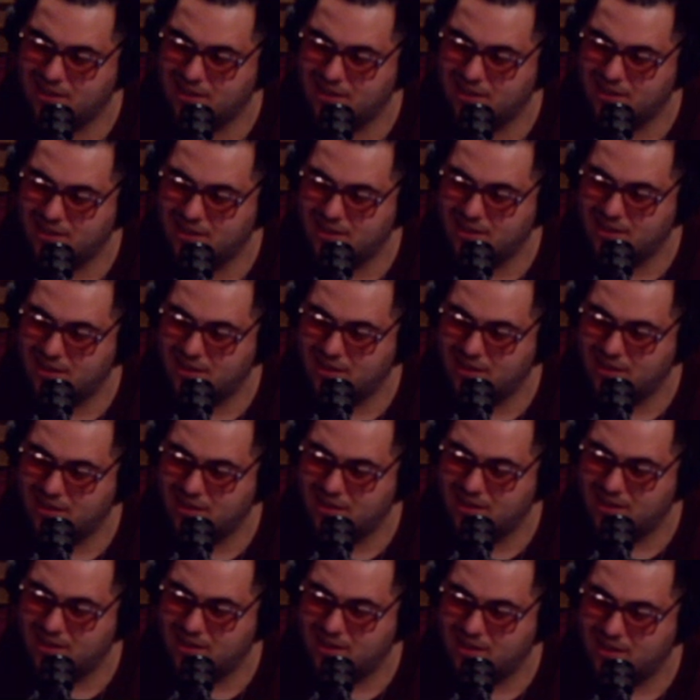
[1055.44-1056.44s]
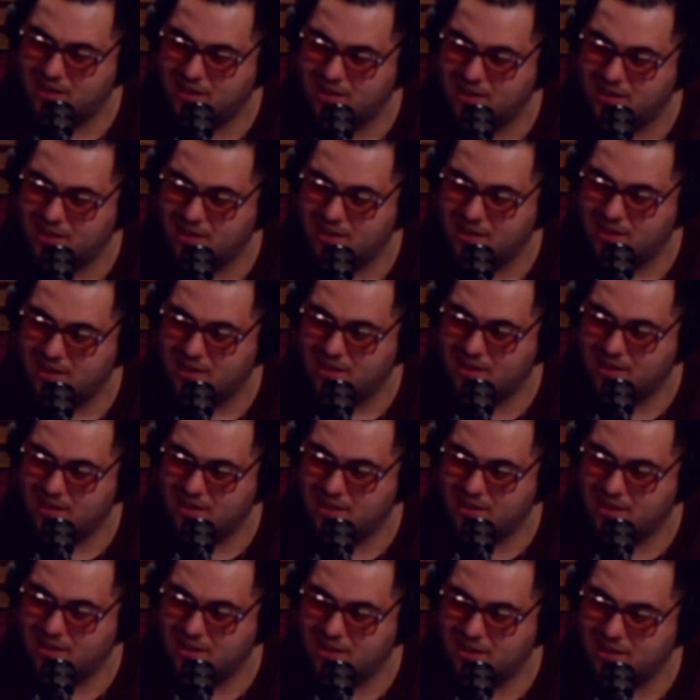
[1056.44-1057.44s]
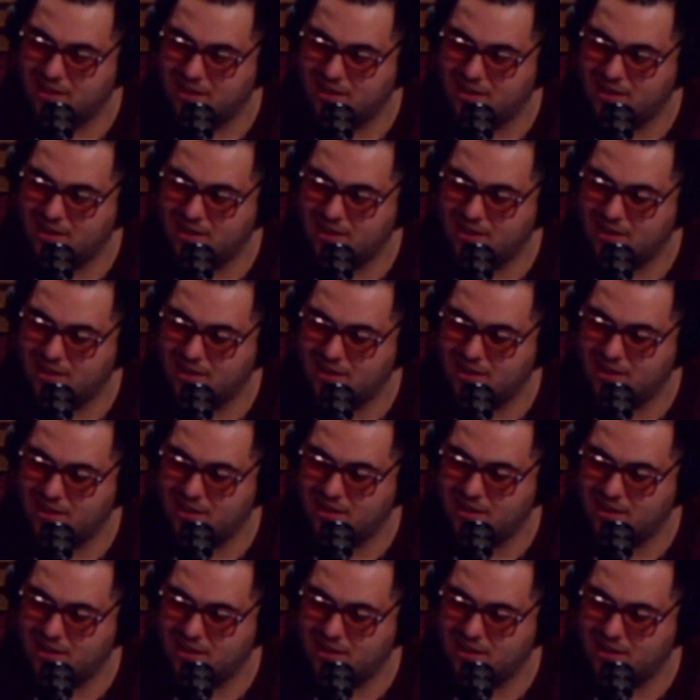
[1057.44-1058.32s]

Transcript: (not speaking)